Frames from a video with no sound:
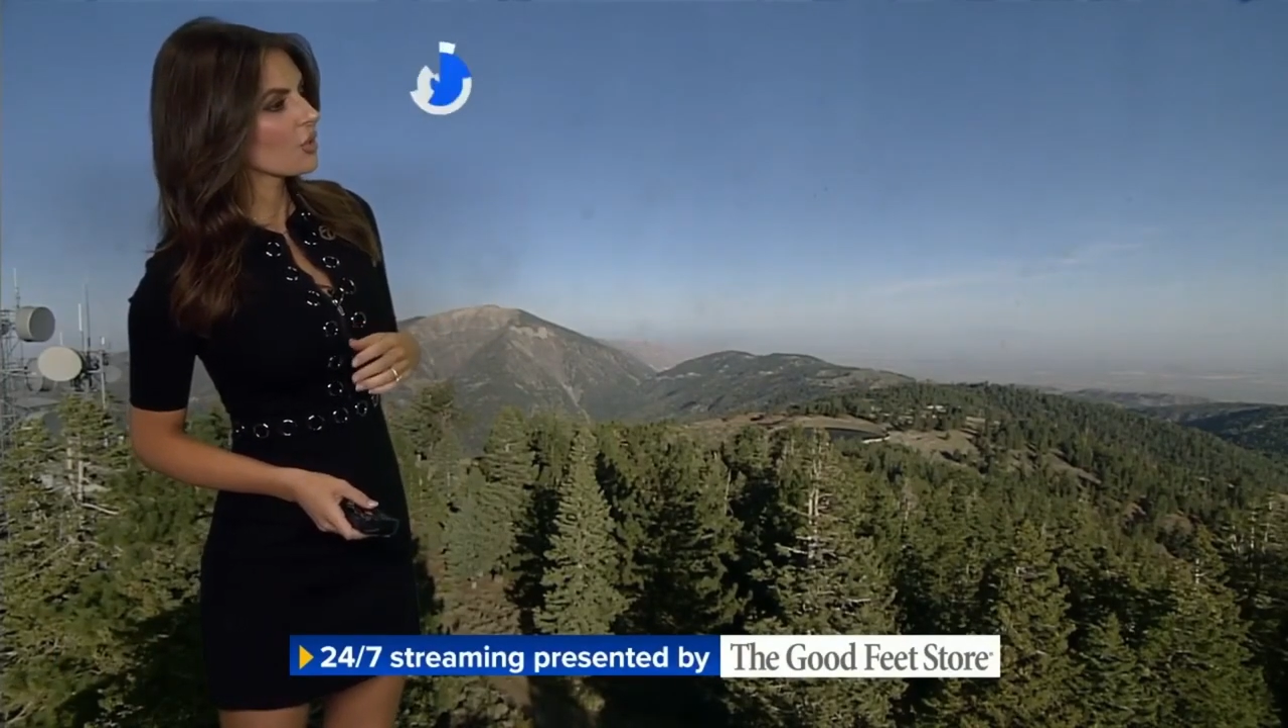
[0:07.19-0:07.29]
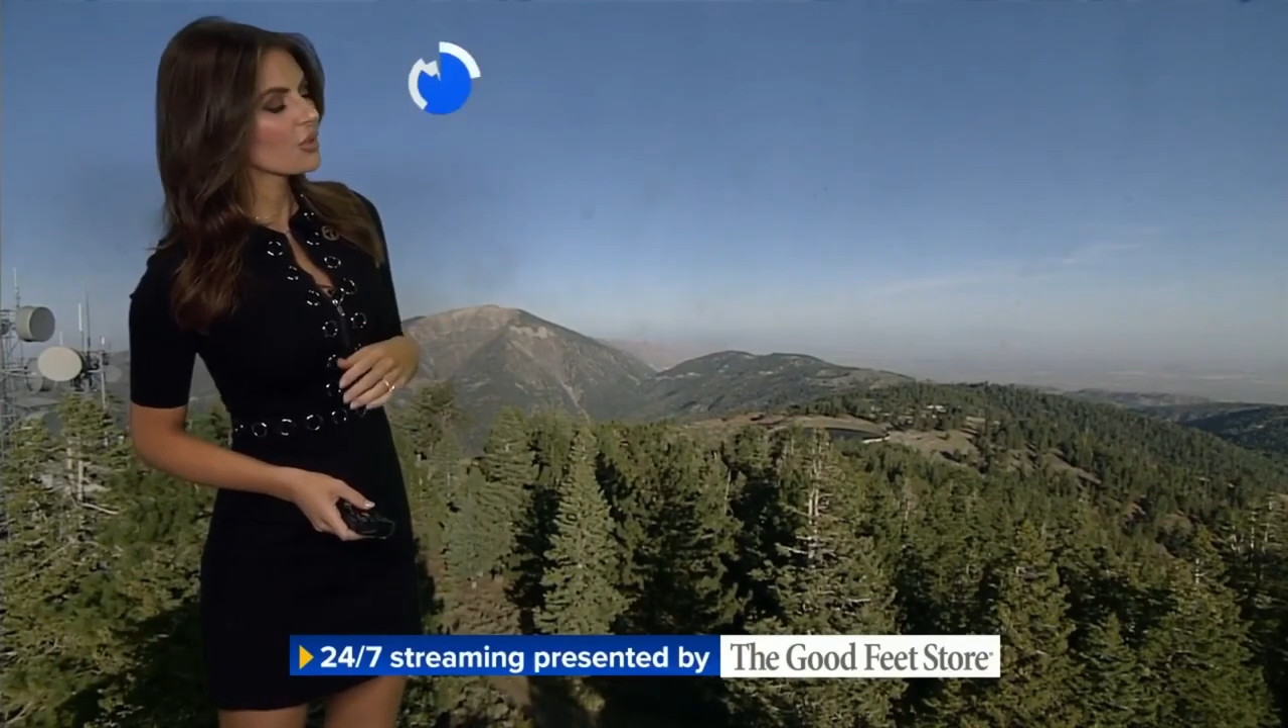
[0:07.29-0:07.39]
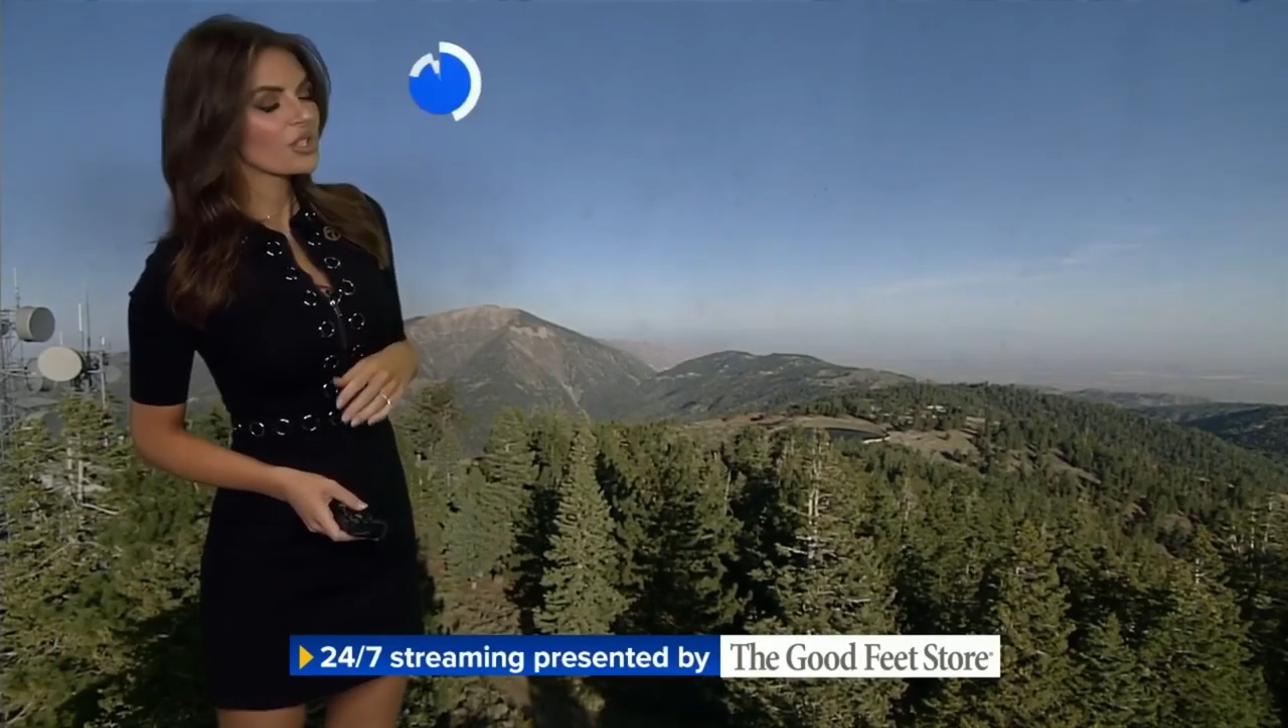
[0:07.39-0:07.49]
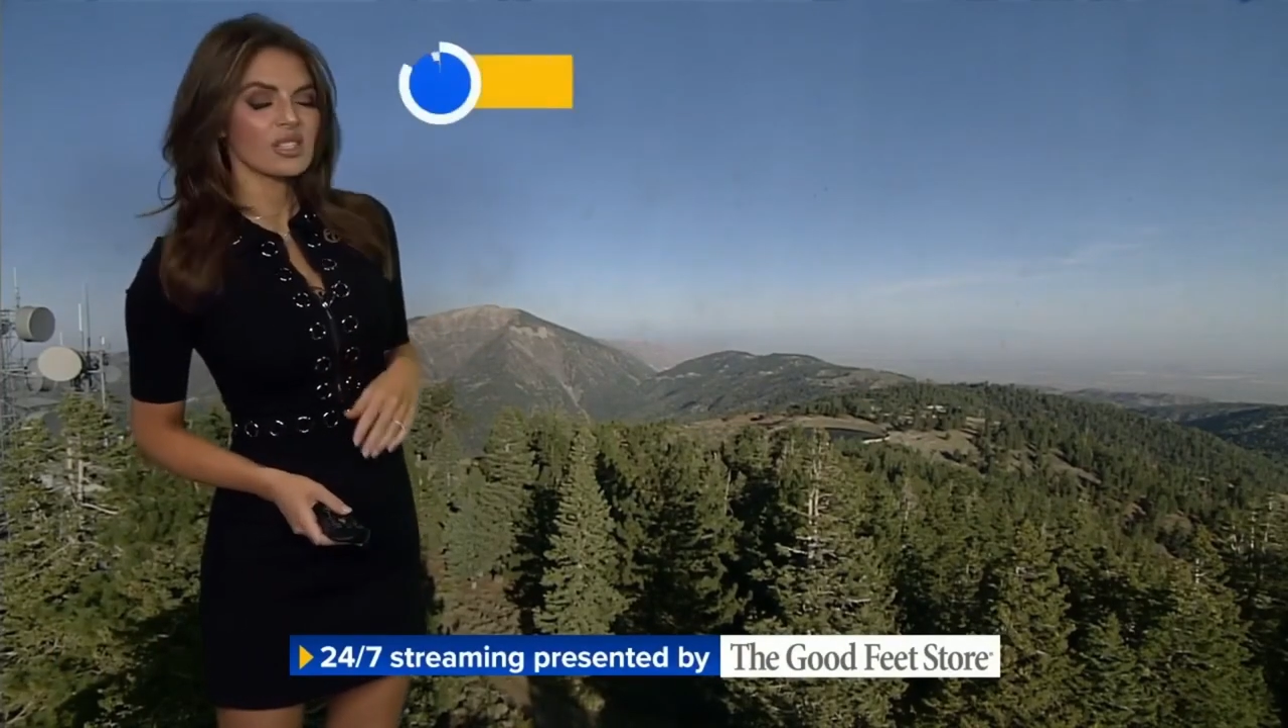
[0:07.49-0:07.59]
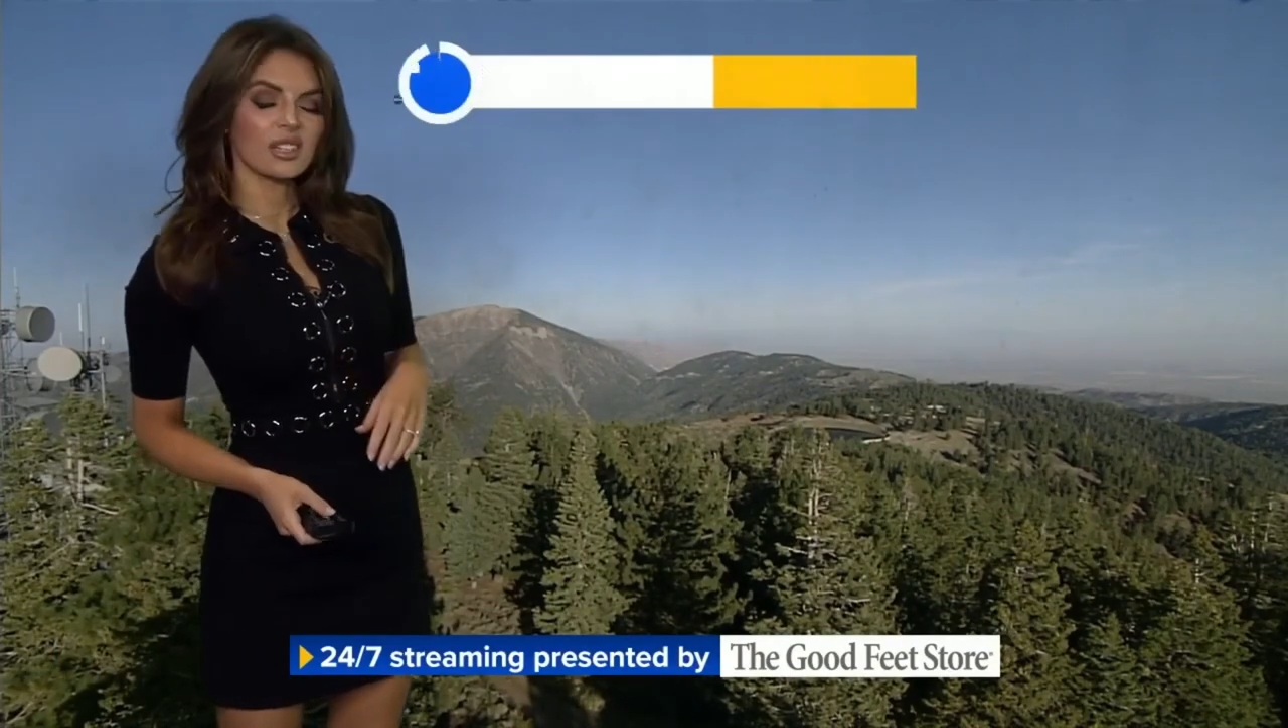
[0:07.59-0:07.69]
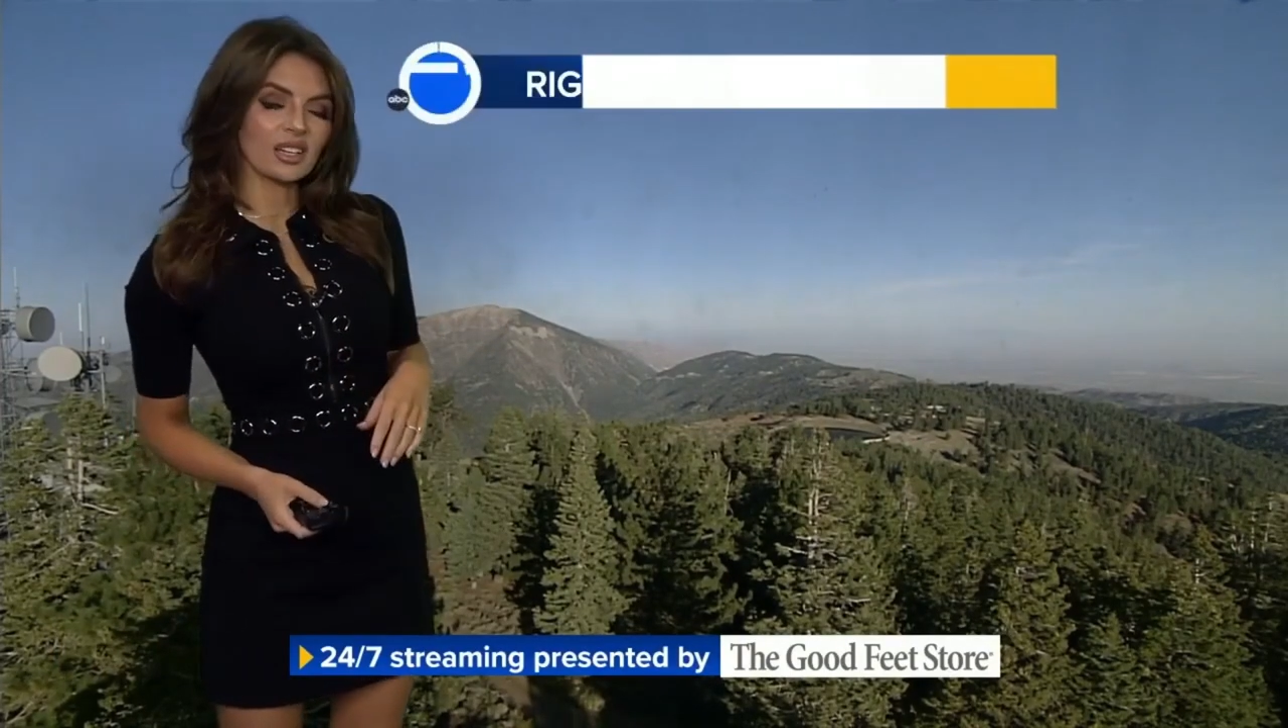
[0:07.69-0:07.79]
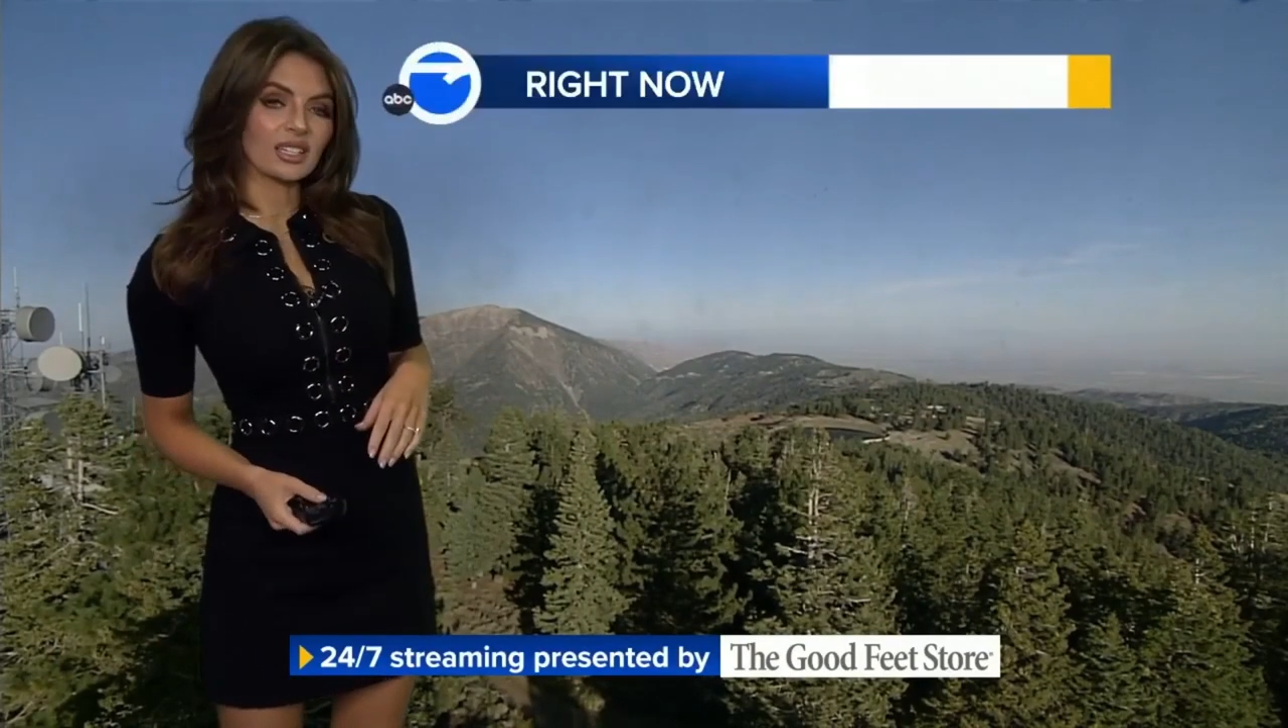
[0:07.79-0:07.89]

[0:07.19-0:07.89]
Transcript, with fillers: We're just not